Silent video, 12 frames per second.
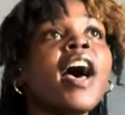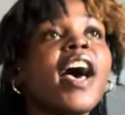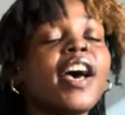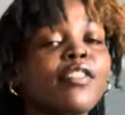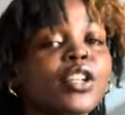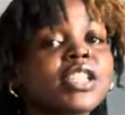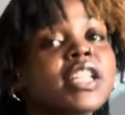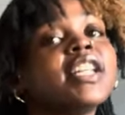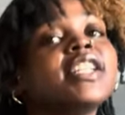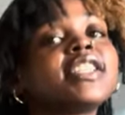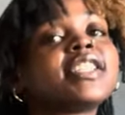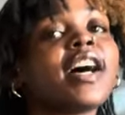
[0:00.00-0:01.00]
ever
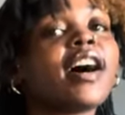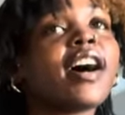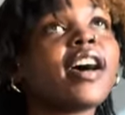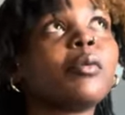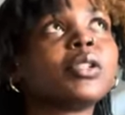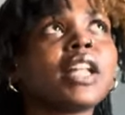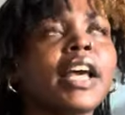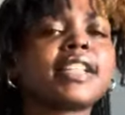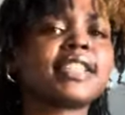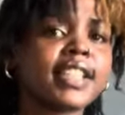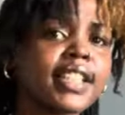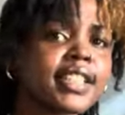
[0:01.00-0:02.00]
since I was like
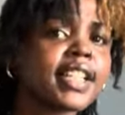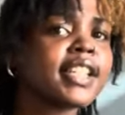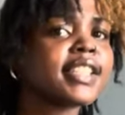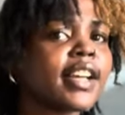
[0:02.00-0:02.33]
16,